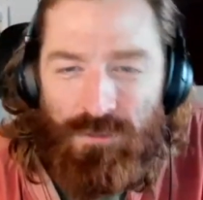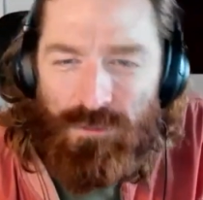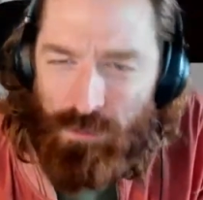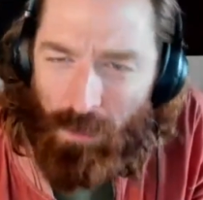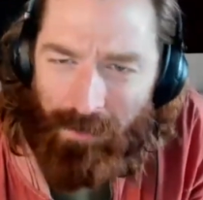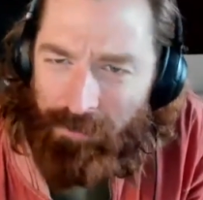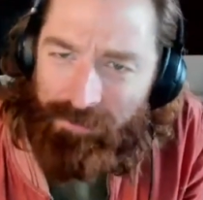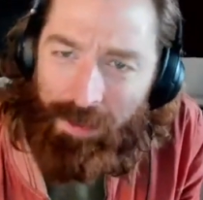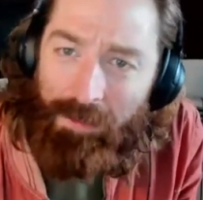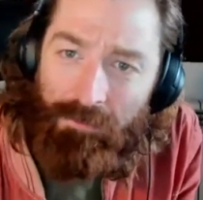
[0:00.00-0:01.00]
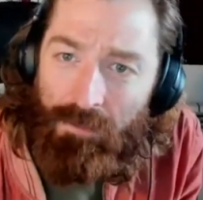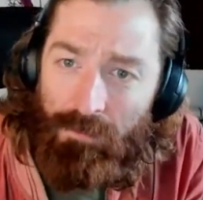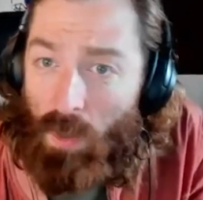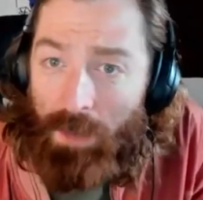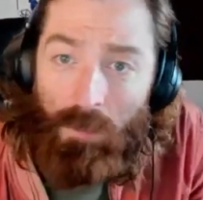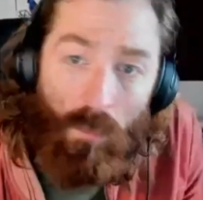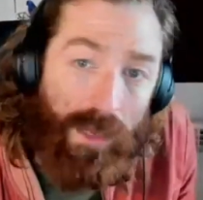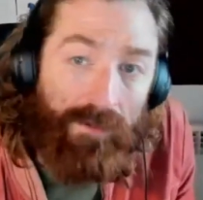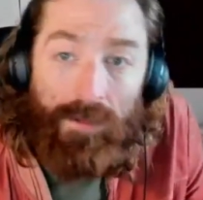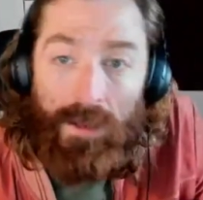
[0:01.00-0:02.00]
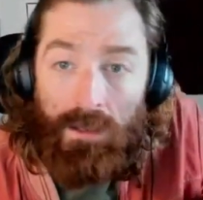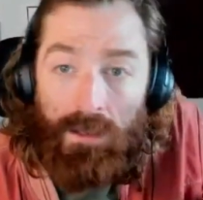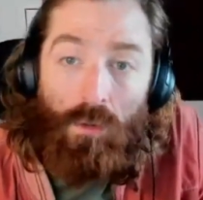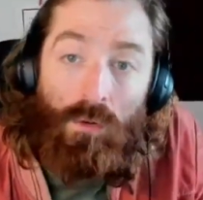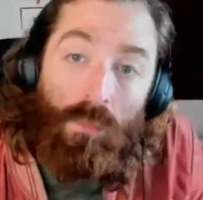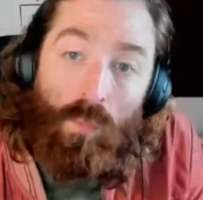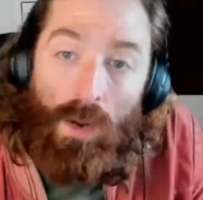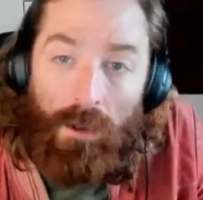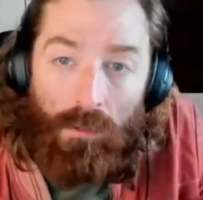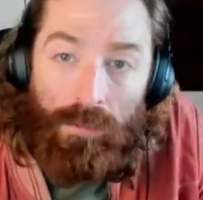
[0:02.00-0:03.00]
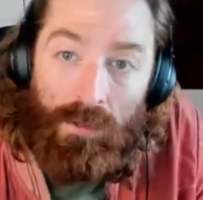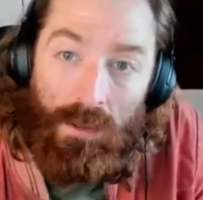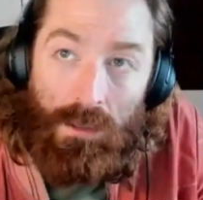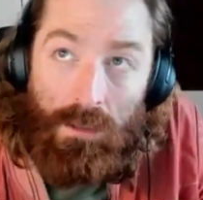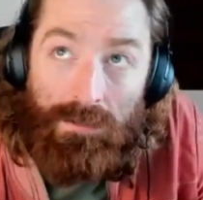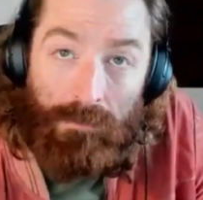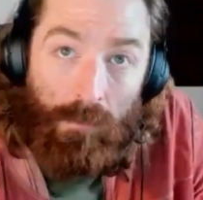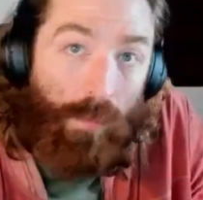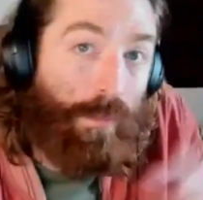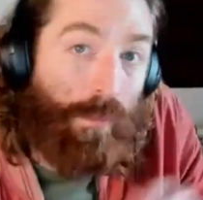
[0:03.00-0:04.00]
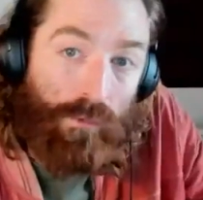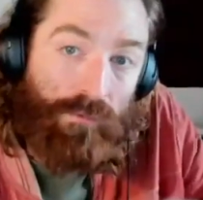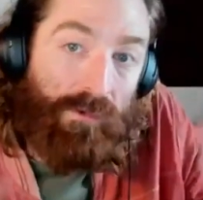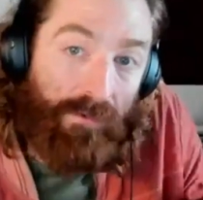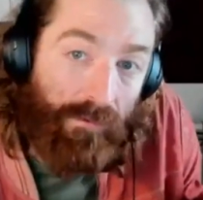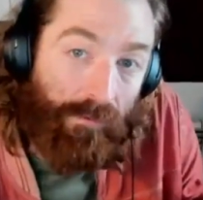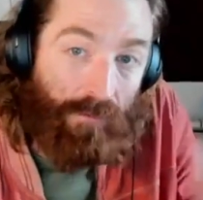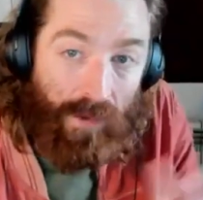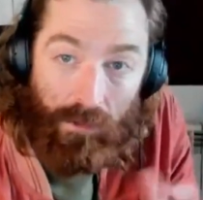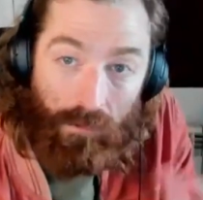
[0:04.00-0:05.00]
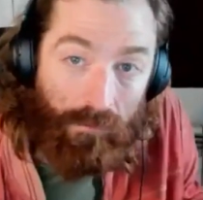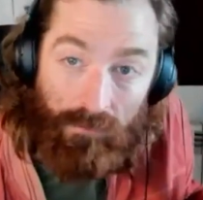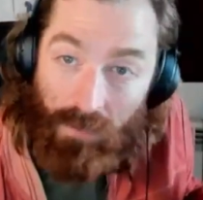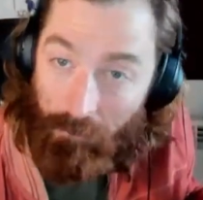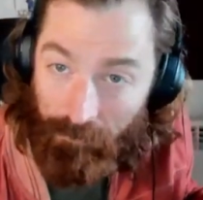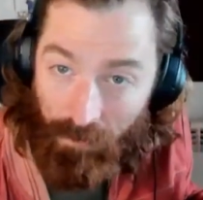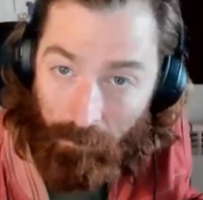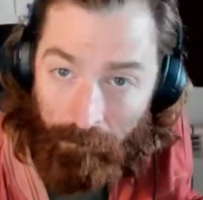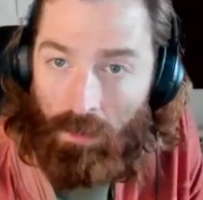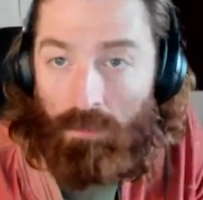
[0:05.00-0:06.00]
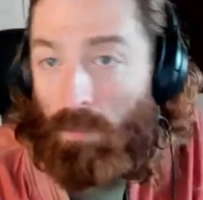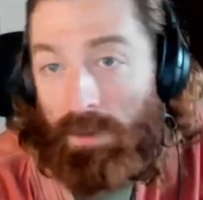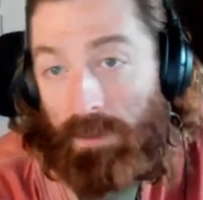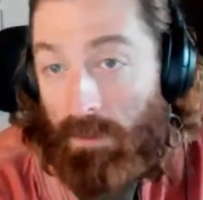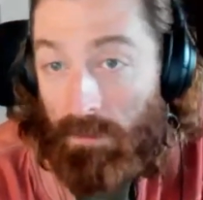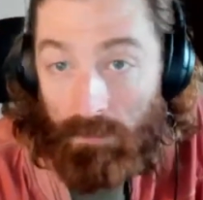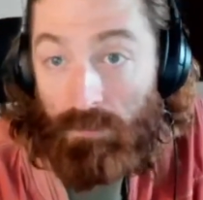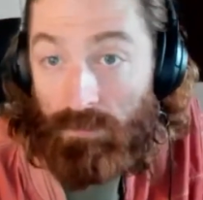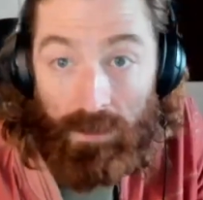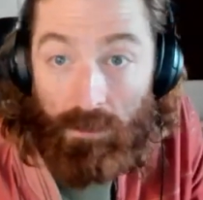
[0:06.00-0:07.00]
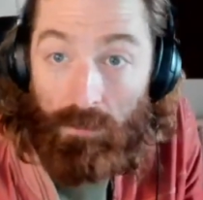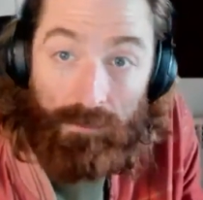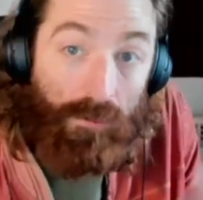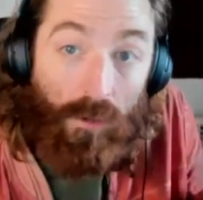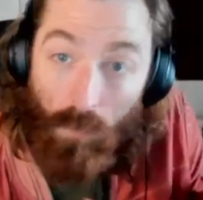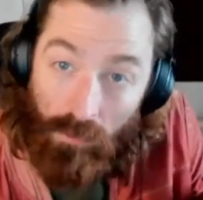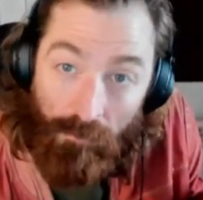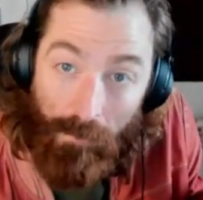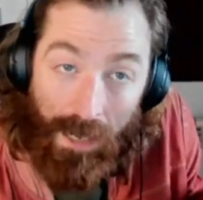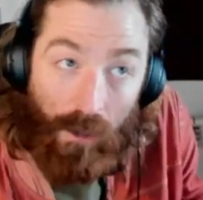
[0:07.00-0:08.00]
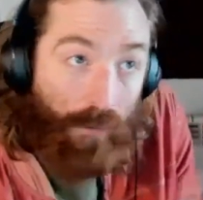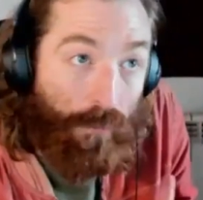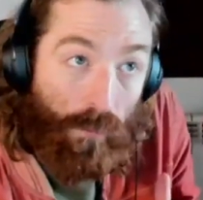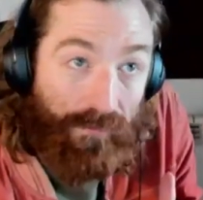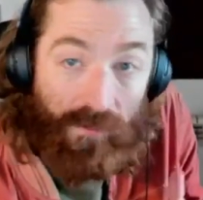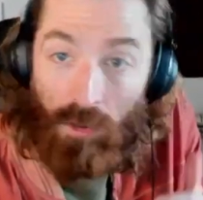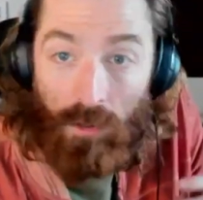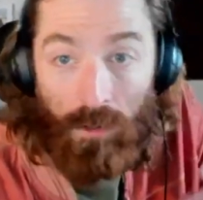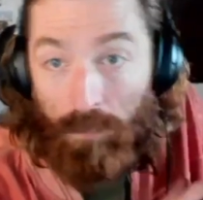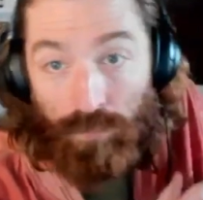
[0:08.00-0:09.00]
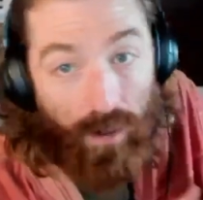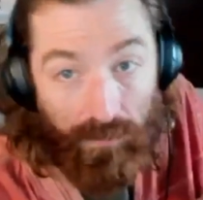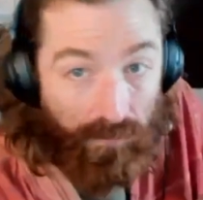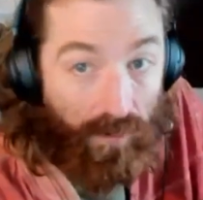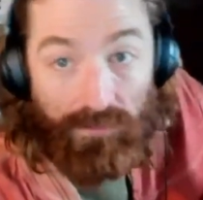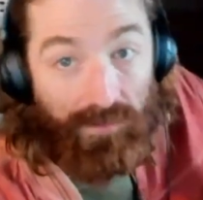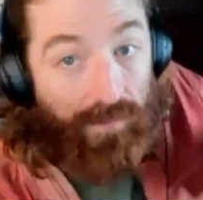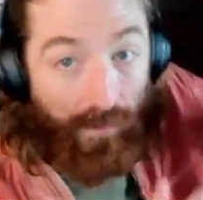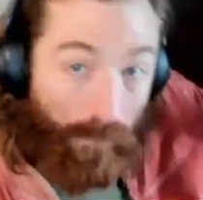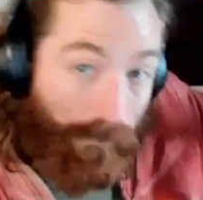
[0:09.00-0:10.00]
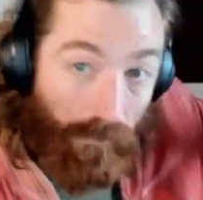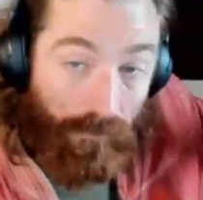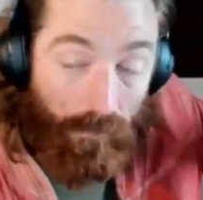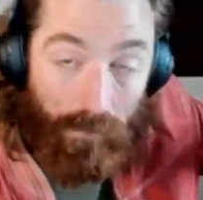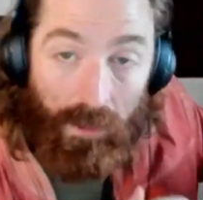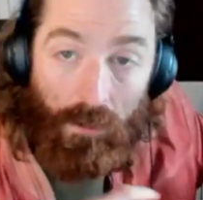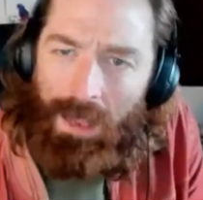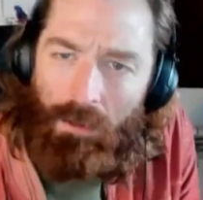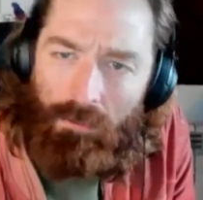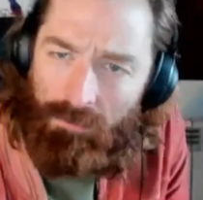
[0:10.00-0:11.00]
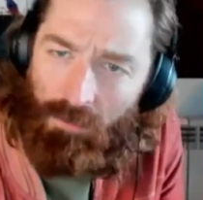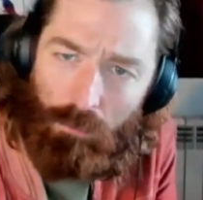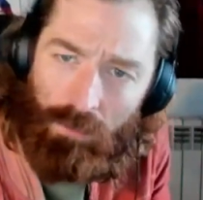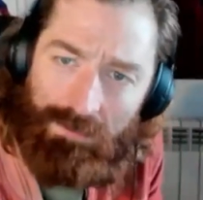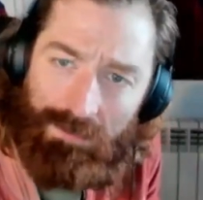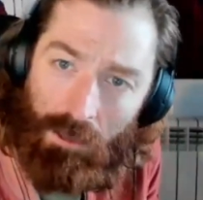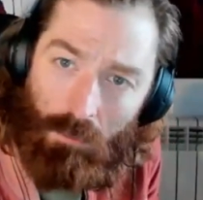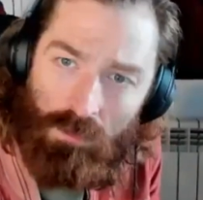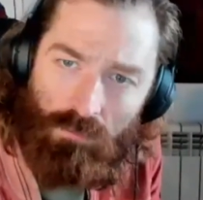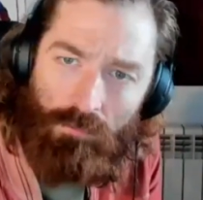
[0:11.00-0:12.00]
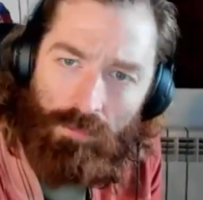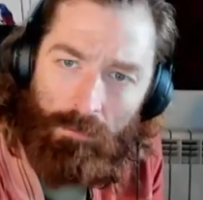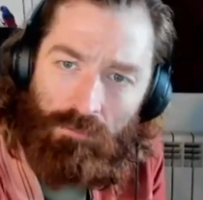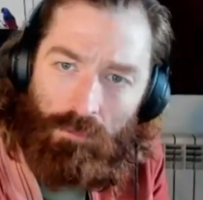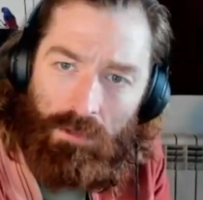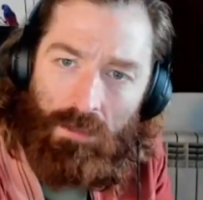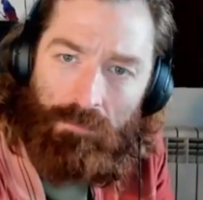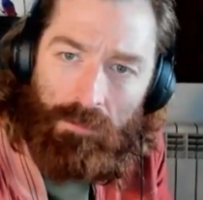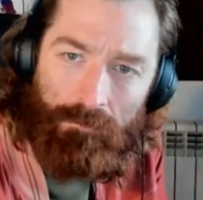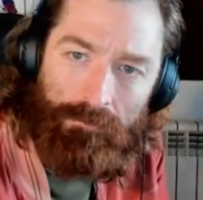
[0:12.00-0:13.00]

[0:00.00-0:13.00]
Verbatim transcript: do you have a sense of where it weighs in or where the different proportions of sales come from? Are you running a newsletter? Is it all word of mouth? Was it all product hunt and then referrals from there? How does this break down? What drove the majority of it?